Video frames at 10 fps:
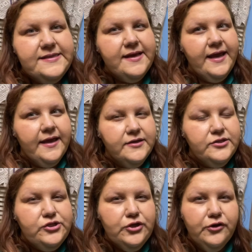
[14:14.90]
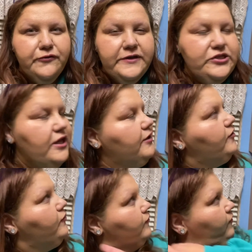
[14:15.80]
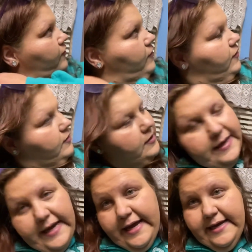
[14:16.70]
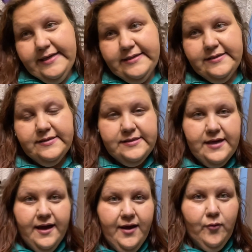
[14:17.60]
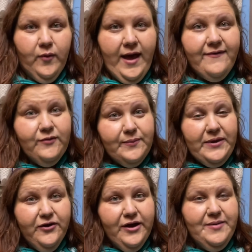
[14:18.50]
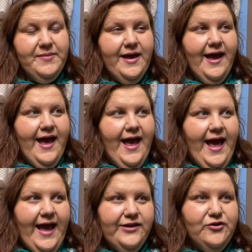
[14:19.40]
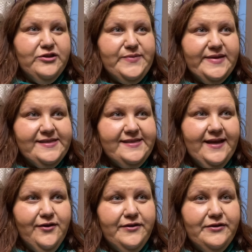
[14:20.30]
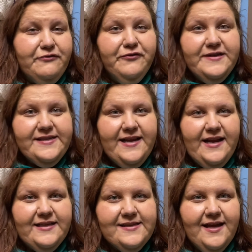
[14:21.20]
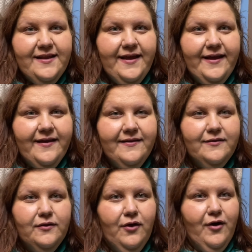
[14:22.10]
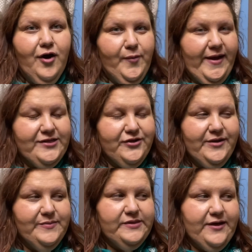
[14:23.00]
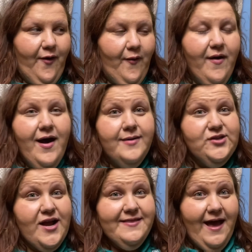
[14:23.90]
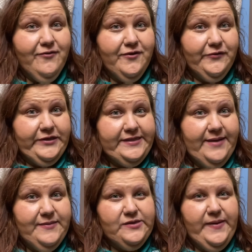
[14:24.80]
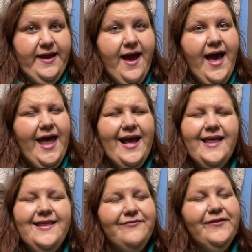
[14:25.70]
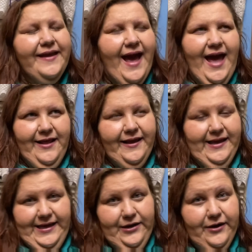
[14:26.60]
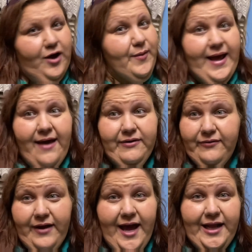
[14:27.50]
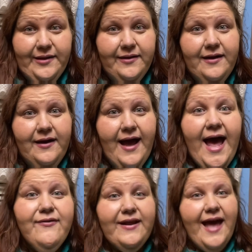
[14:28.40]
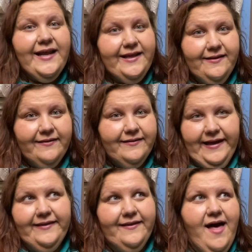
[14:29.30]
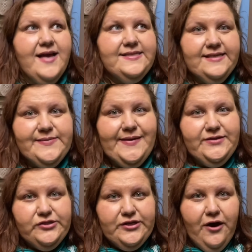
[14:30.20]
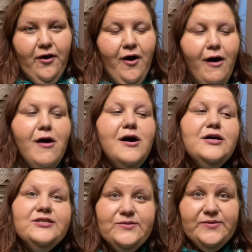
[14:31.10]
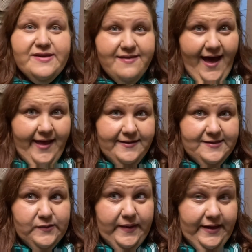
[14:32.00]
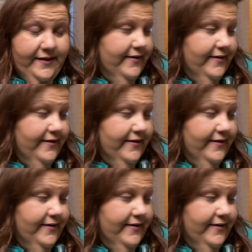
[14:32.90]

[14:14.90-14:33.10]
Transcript: like sugar-free Jell-O and heavy whipping cream, and you just mix it together and then you freeze it, and it's kind of like low-carb ice cream. So trying that for the first time this week. I had it, I feel like I had it like a year ago, but I haven't ever had it. I haven't had it in the last 6 months or so. So I'm doing that this week.